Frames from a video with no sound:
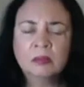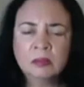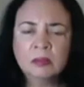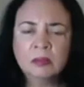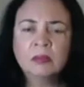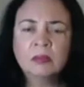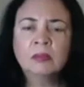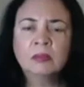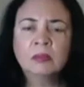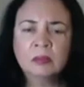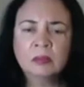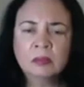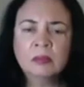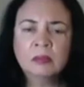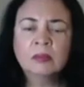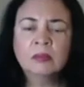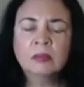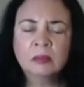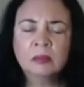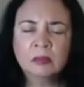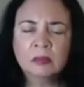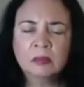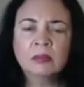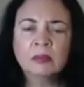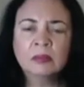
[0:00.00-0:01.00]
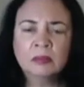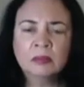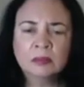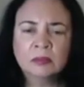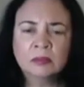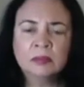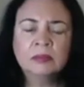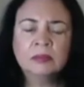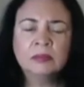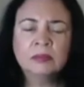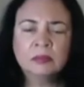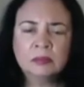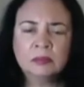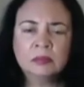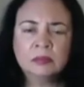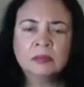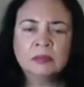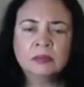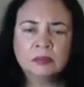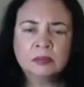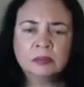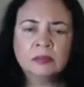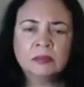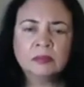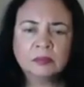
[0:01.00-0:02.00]

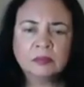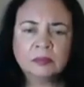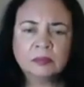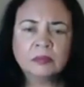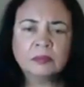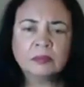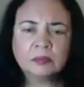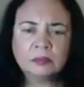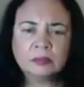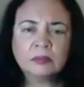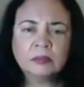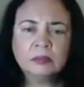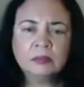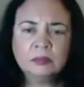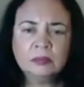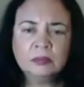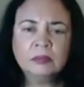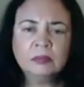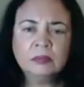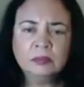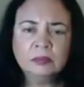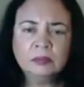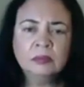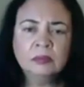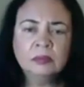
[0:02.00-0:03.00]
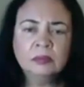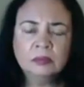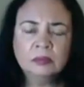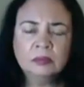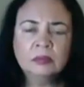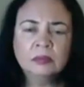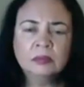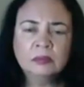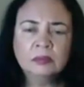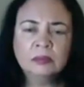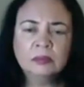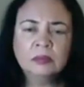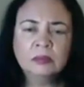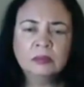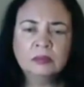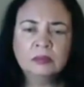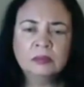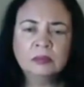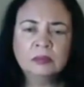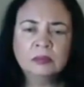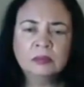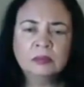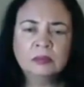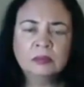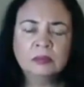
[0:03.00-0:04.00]

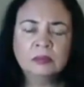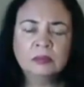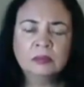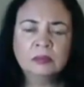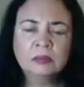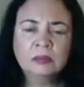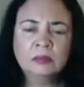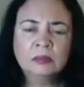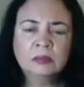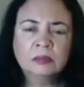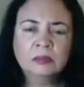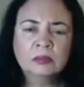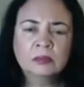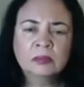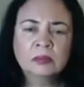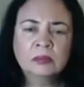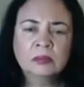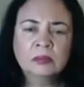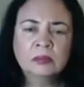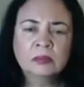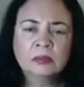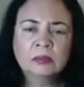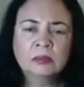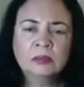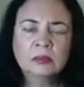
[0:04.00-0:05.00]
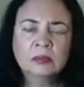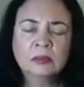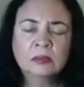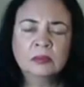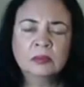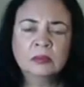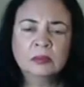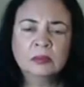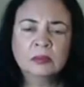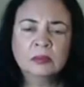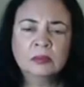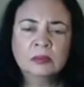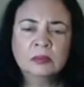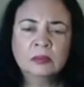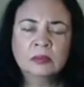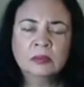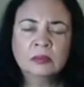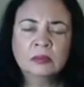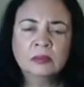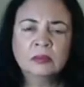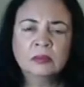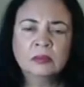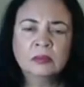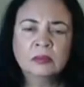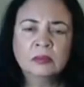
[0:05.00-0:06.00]

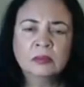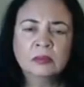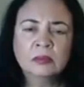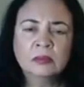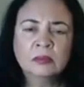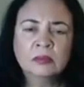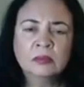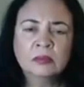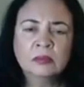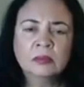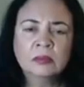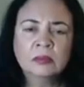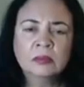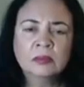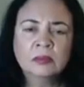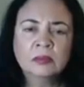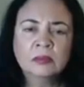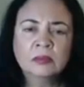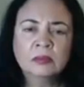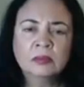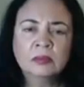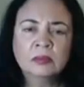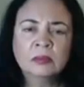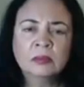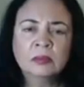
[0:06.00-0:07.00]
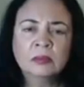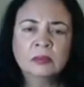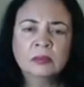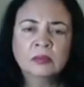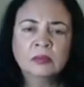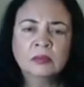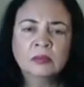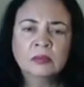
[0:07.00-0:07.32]
(silent)